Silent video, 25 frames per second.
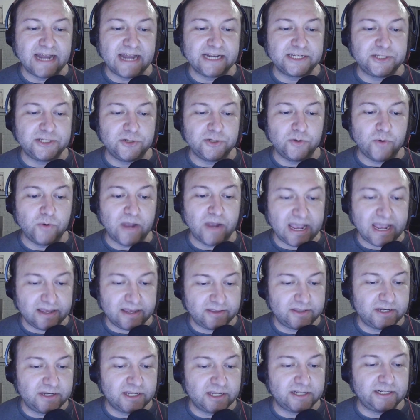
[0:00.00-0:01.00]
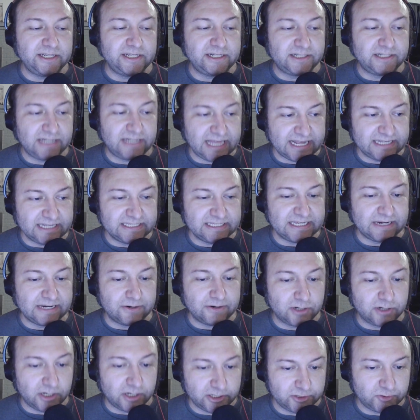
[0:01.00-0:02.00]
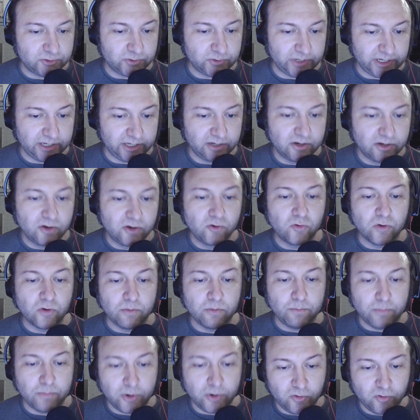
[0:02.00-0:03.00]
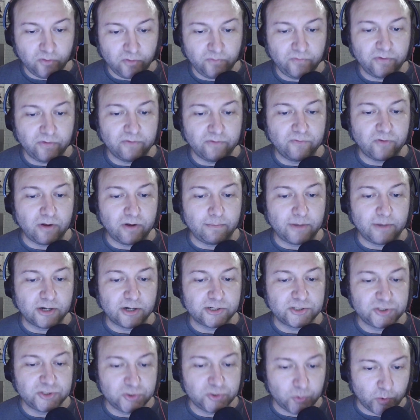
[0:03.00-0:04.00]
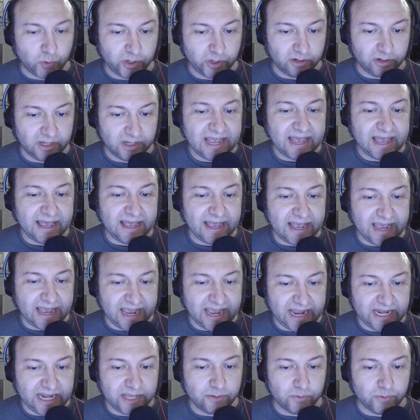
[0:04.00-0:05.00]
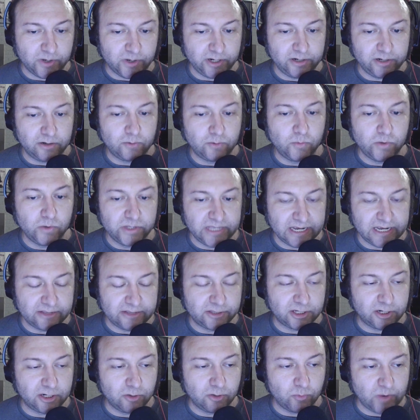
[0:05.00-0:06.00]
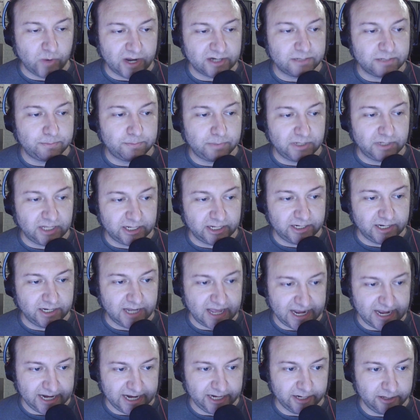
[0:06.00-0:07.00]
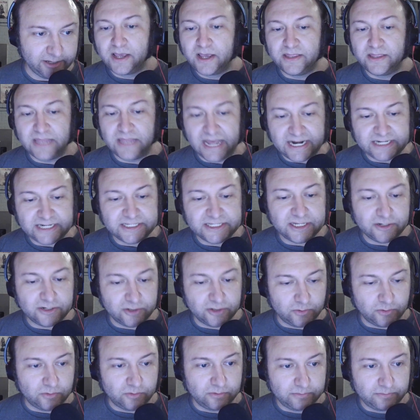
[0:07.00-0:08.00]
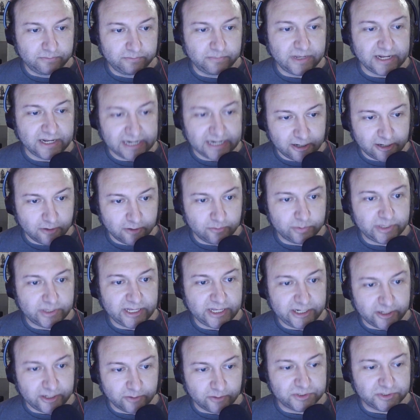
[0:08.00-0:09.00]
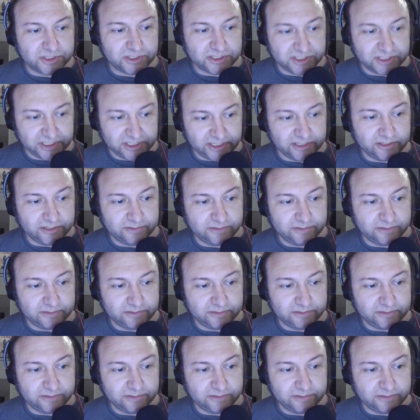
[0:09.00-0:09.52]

to ethnically cleanse our country, remove from our soil anyone without the correct bloodline. That is their goal, and I hope they don't succeed.